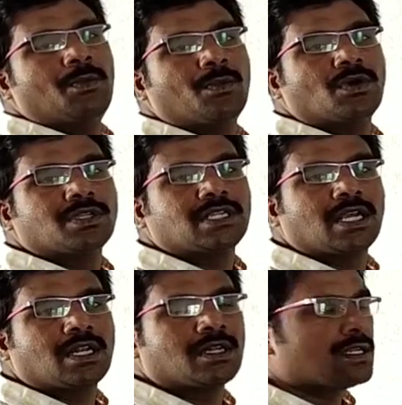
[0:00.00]
motion.
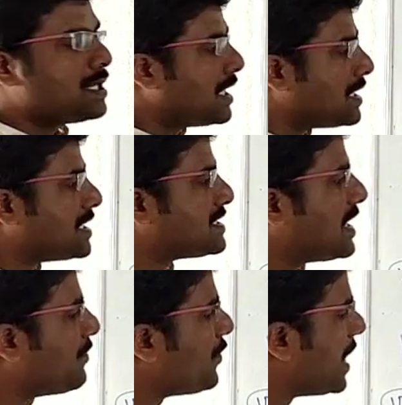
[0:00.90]
In the
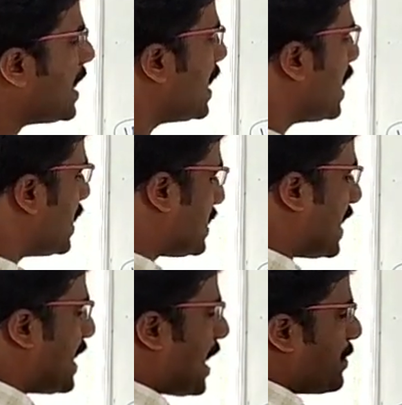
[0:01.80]
same way,
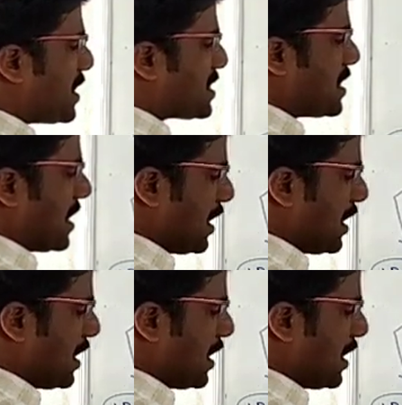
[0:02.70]
three-dimensional.